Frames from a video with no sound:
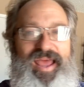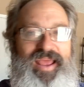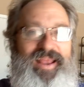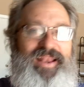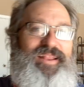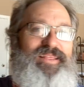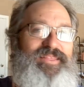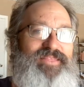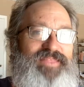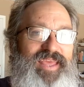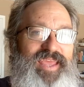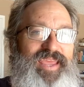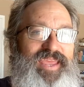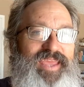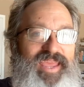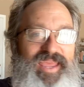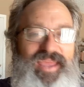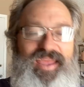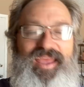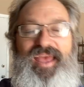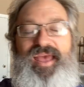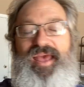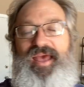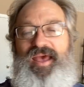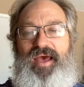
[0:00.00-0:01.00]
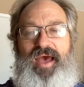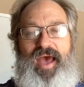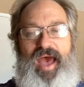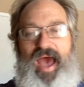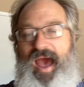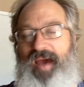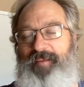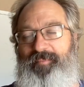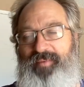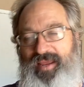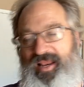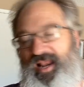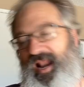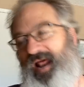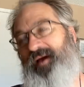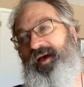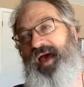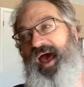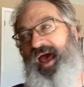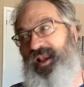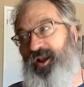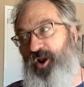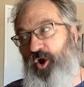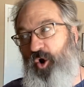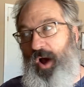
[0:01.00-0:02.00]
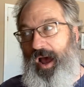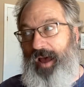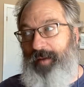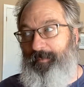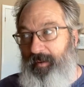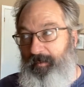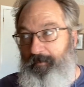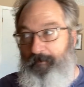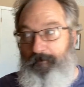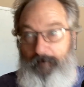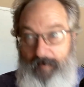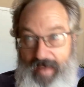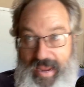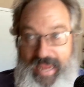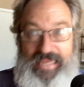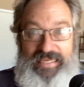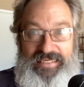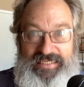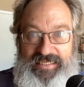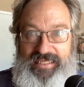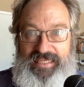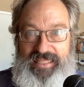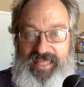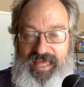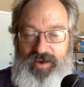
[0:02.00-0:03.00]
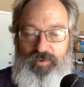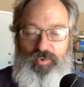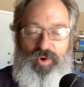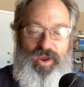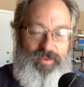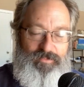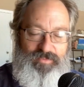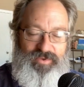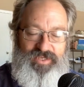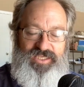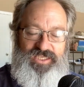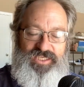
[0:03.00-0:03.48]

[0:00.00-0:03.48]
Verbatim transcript: line of thinking. I mean, I, I know I'm amazing that way, but